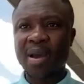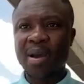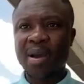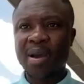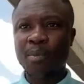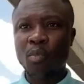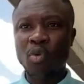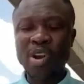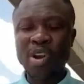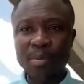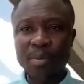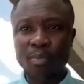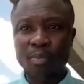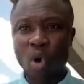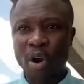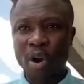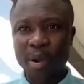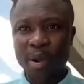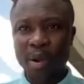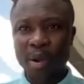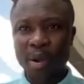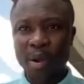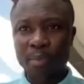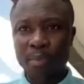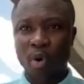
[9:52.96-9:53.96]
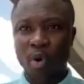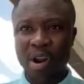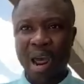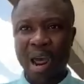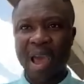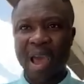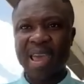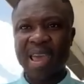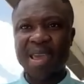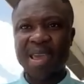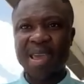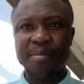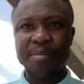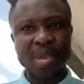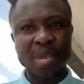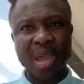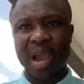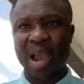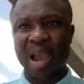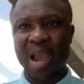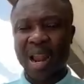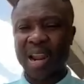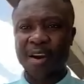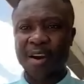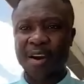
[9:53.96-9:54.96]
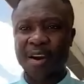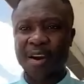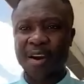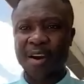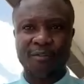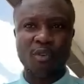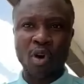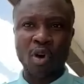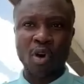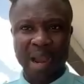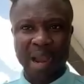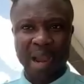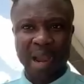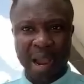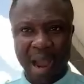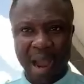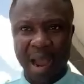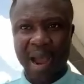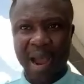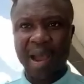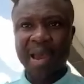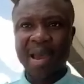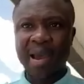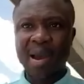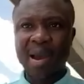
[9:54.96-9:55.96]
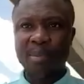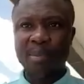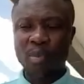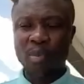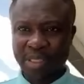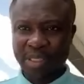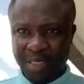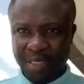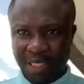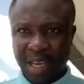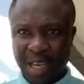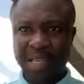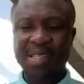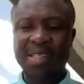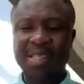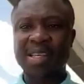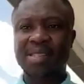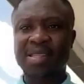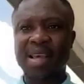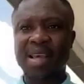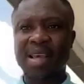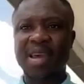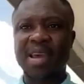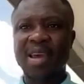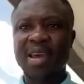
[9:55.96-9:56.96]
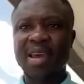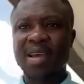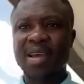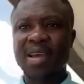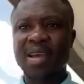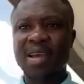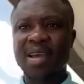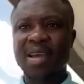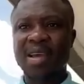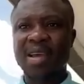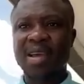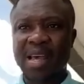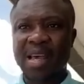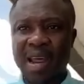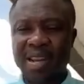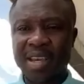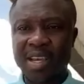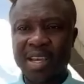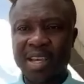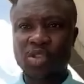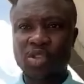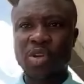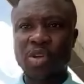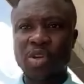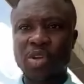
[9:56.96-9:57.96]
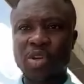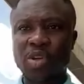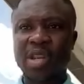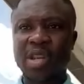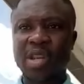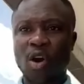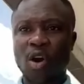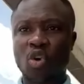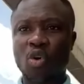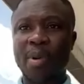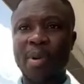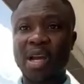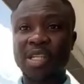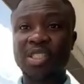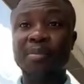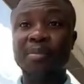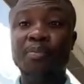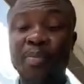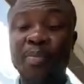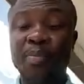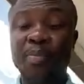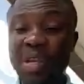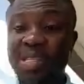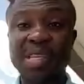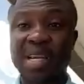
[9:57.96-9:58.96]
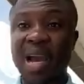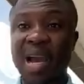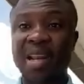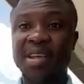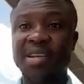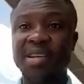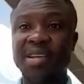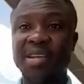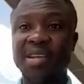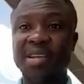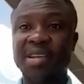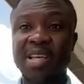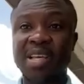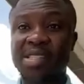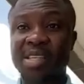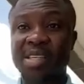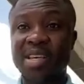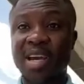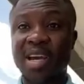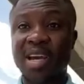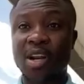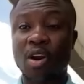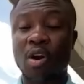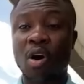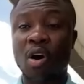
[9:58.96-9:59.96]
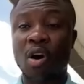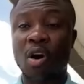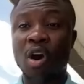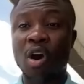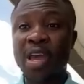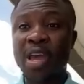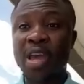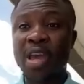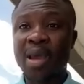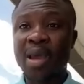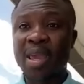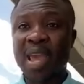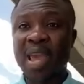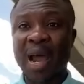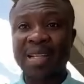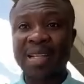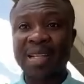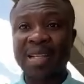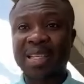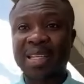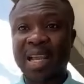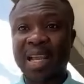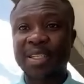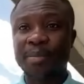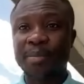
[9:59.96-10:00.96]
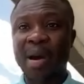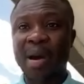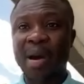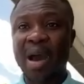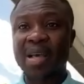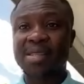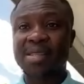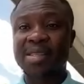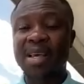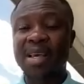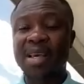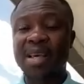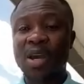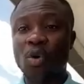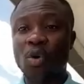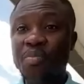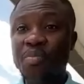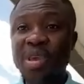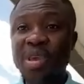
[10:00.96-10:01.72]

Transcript: Moon born a bona, a be a gunner for car. Montias, you say, Stan is ready up commercial. Basically, you see, you know, the untouch bus will be a